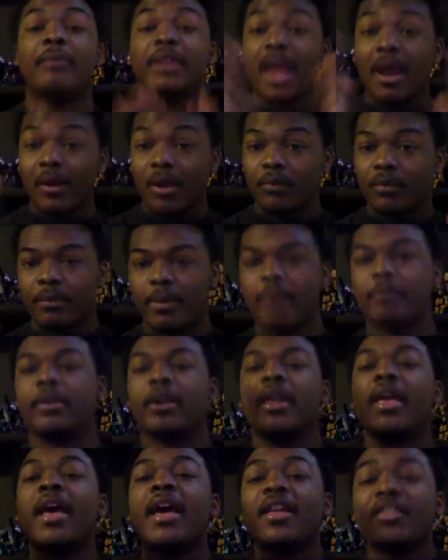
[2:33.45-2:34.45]
But now I
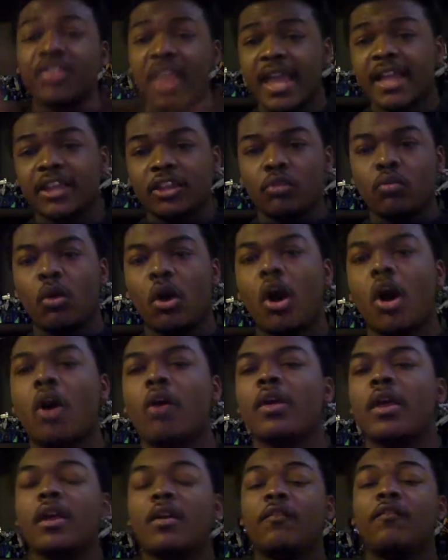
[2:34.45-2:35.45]
remember. Thank you
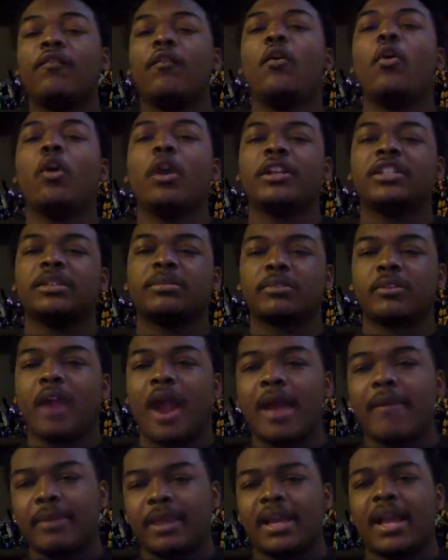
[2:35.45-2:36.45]
all for
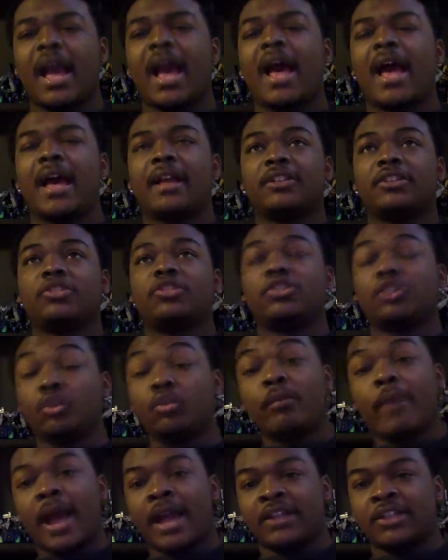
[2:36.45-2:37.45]
subscribing
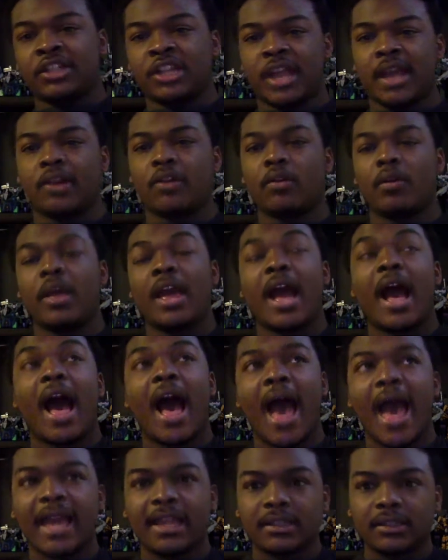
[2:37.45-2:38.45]
to my channel.
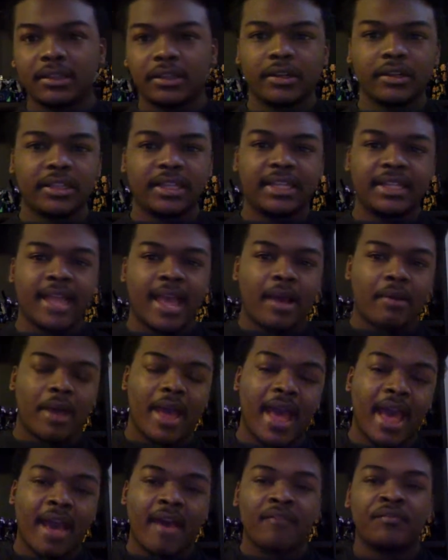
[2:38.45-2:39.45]
I literally now
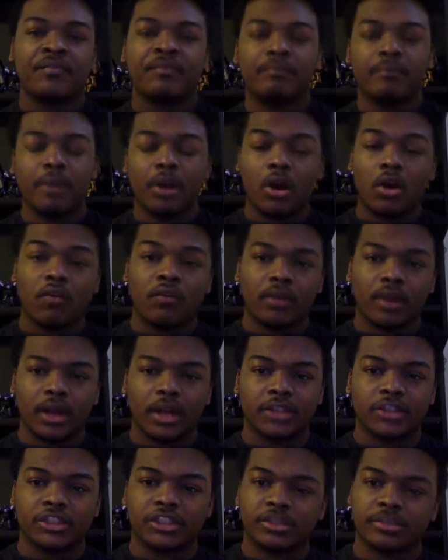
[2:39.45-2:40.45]
have over
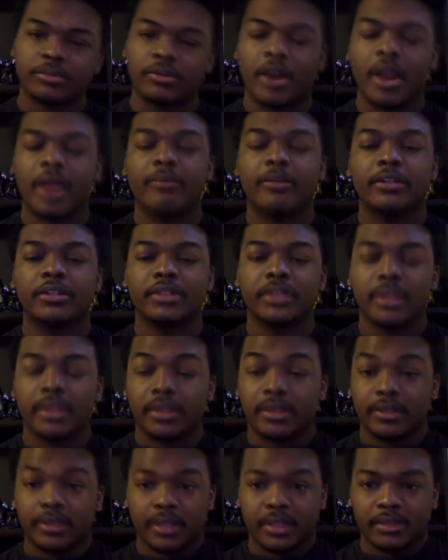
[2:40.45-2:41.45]
100 subscribers.
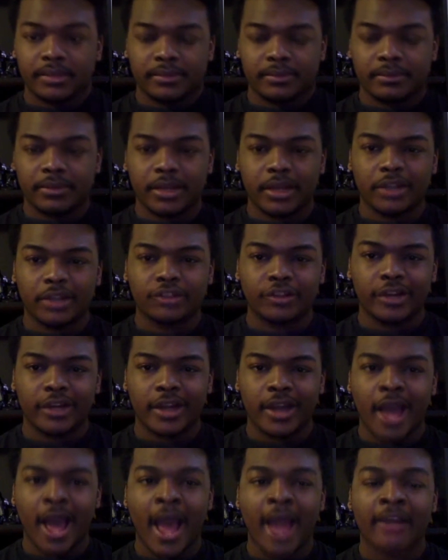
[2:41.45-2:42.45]
It's
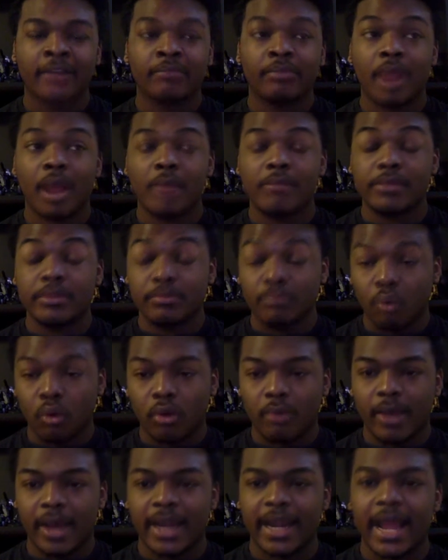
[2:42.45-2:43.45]
109 and probably
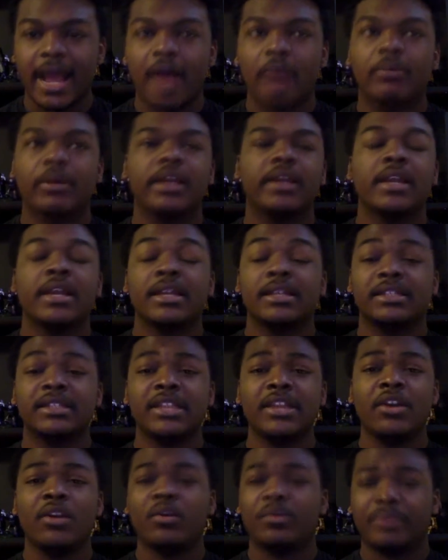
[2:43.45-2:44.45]
more by now. But
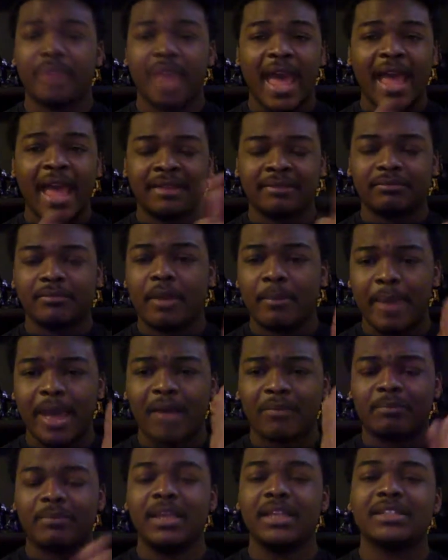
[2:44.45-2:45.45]
still, that
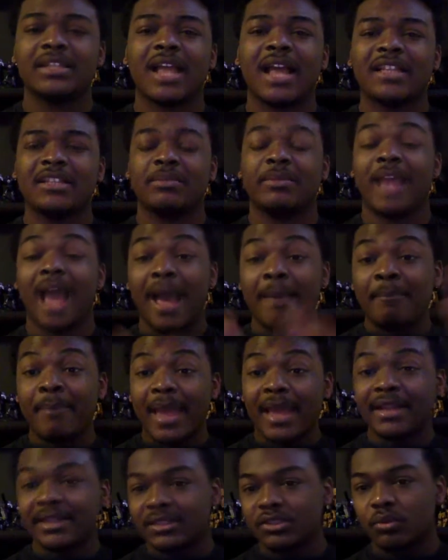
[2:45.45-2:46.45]
amount means a lot to me. I
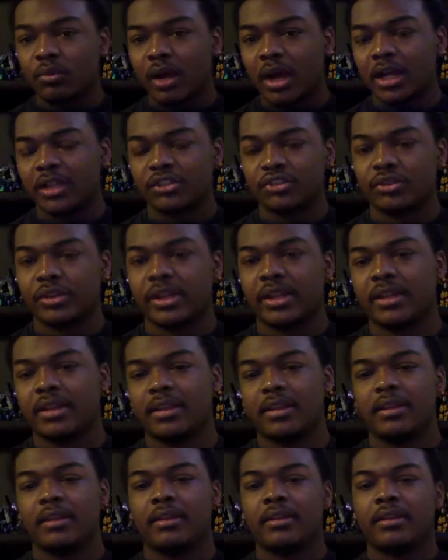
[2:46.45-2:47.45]
made it to 100.
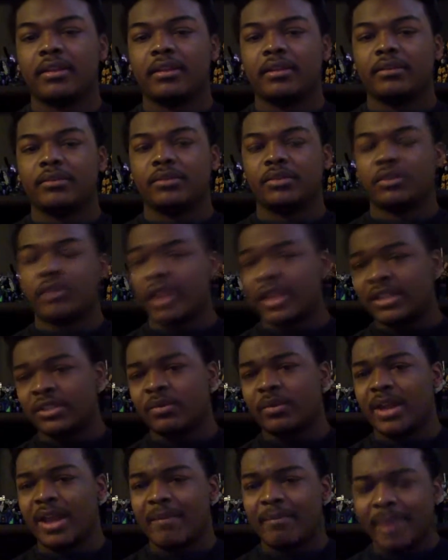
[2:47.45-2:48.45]
It was crazy
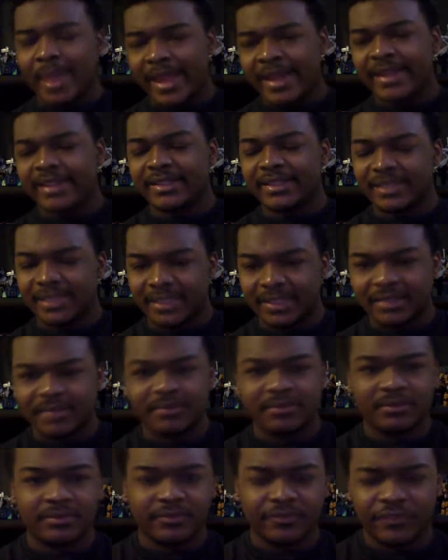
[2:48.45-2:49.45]
when I made it to
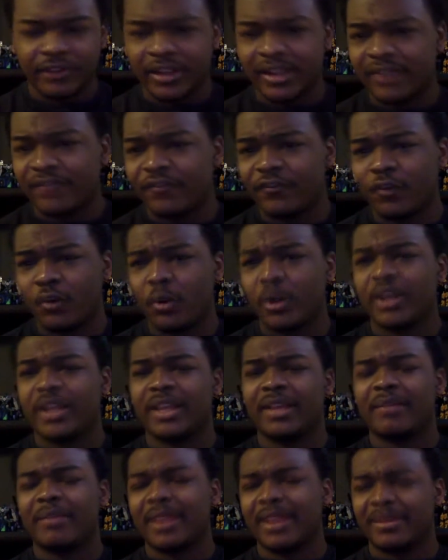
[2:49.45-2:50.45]
freaking
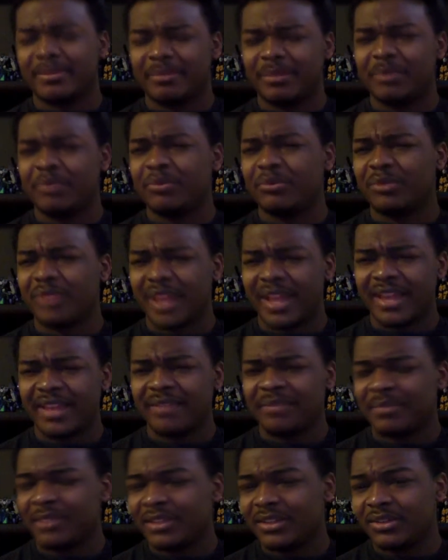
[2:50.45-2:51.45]
40. I'm like, people
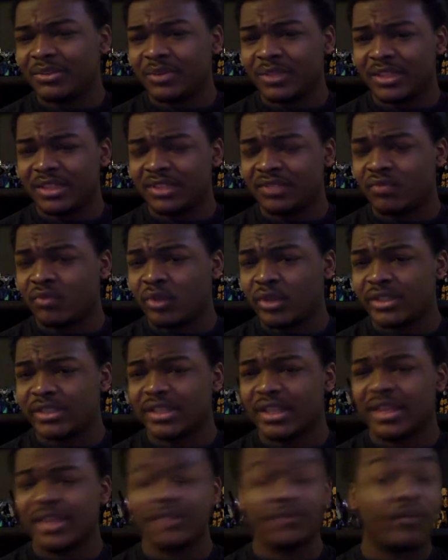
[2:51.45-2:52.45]
like me doing these voice
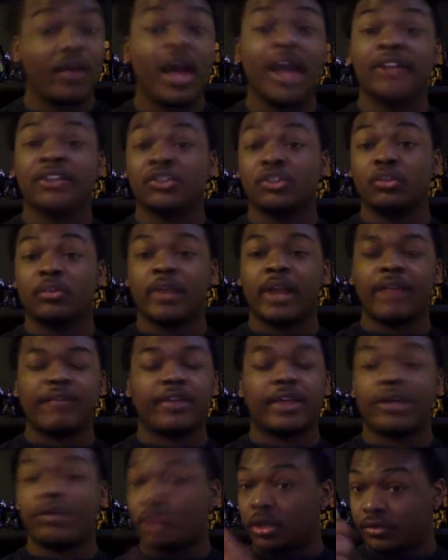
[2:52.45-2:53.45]
things? Fine, sure, whatever.
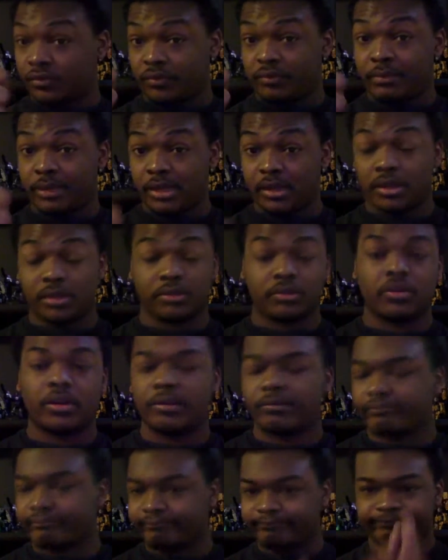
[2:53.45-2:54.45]
That works for me. That
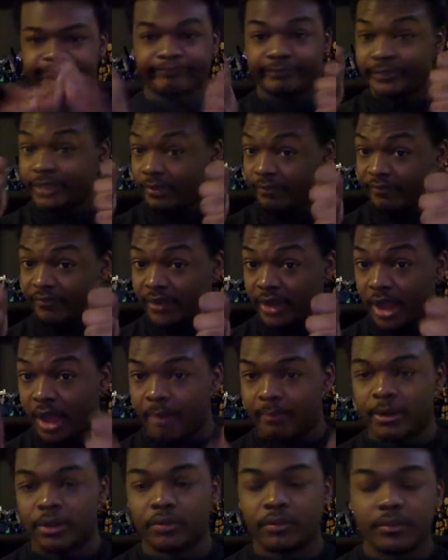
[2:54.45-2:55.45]
was
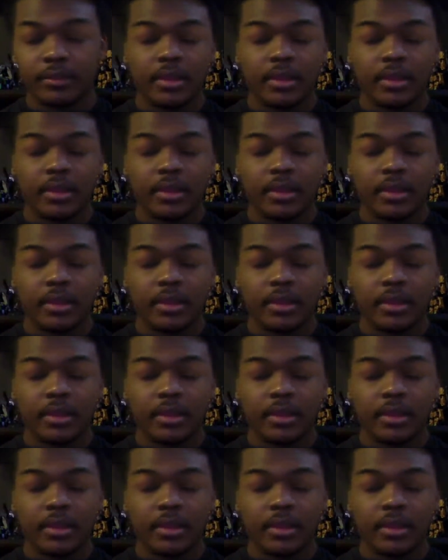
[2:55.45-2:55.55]
phenomenal.